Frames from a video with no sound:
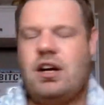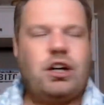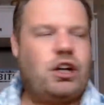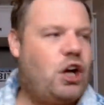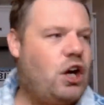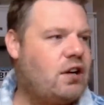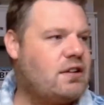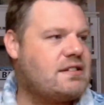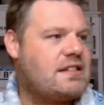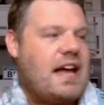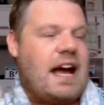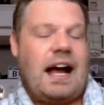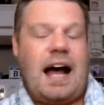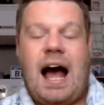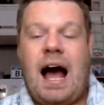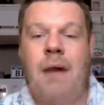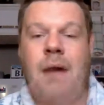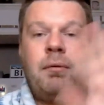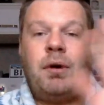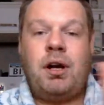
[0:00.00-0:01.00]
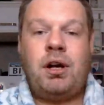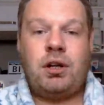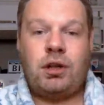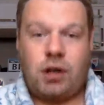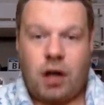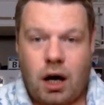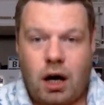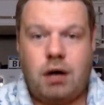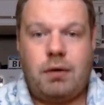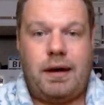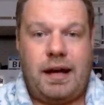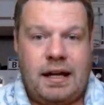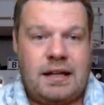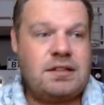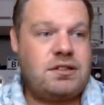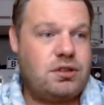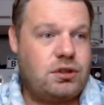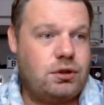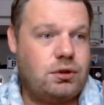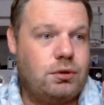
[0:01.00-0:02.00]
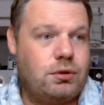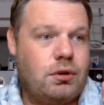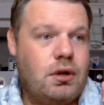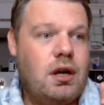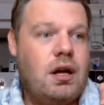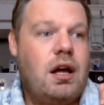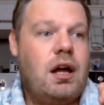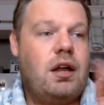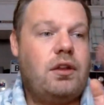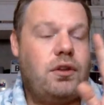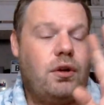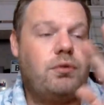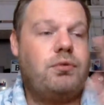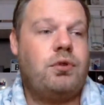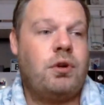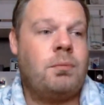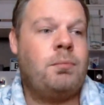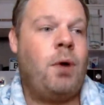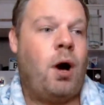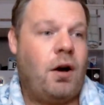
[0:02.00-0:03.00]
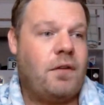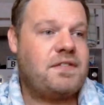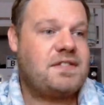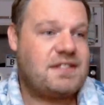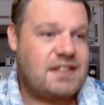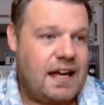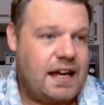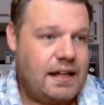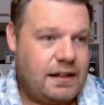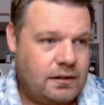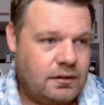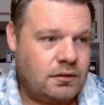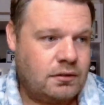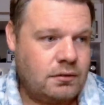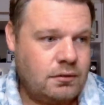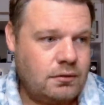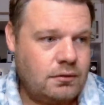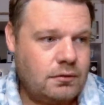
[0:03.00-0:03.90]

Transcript: Girls, like, I'm gonna go into the room of Satan.